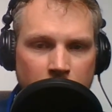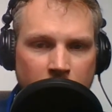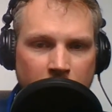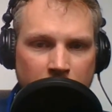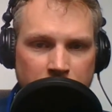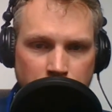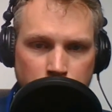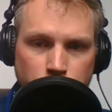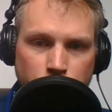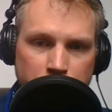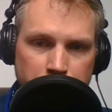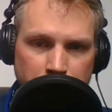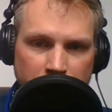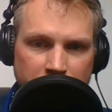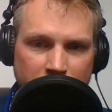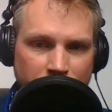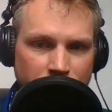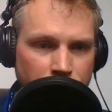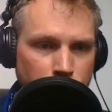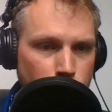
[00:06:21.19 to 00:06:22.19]
And you quit
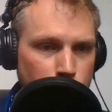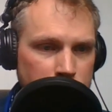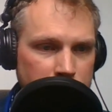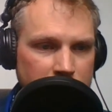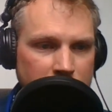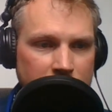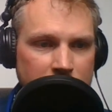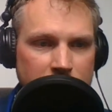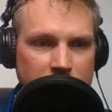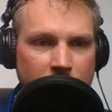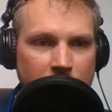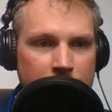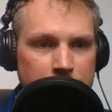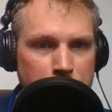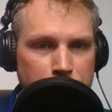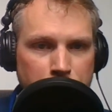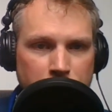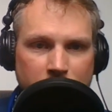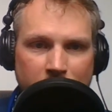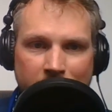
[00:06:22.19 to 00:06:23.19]
breathing 14
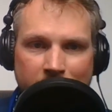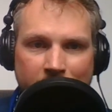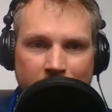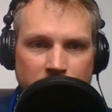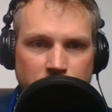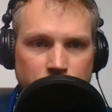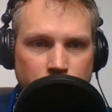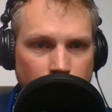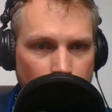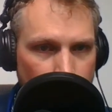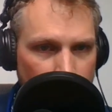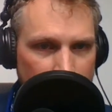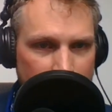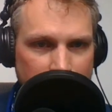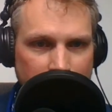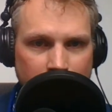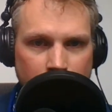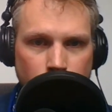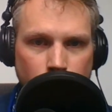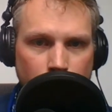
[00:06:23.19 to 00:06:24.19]
times, but they had no
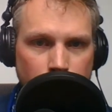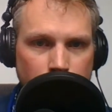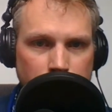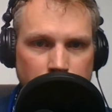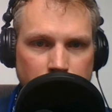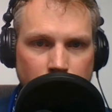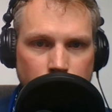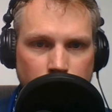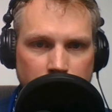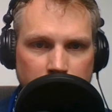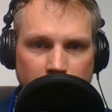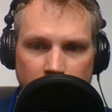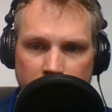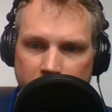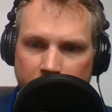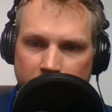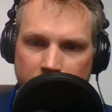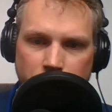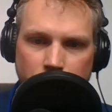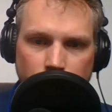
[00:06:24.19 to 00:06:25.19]
idea what was going on.
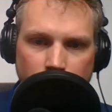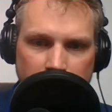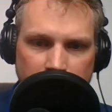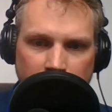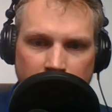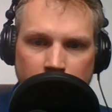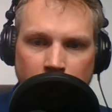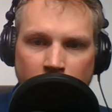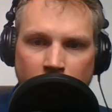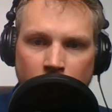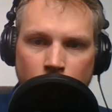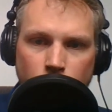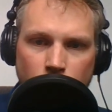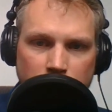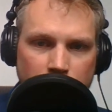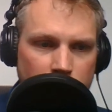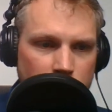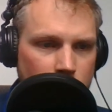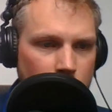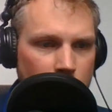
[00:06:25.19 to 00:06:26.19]
They had no idea
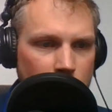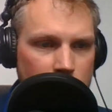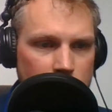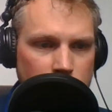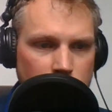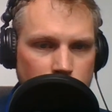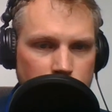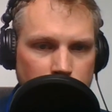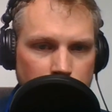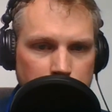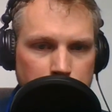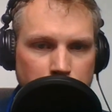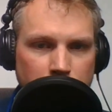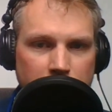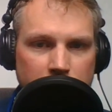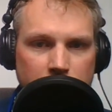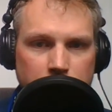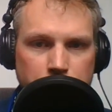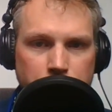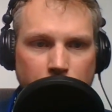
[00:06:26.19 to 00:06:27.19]
what the cause of your
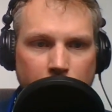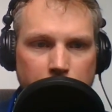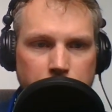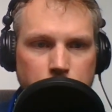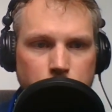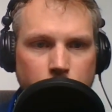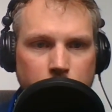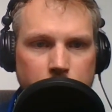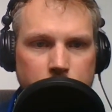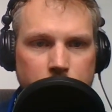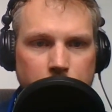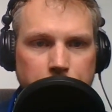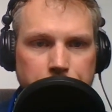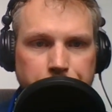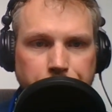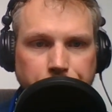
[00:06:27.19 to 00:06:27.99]
breathing problem was.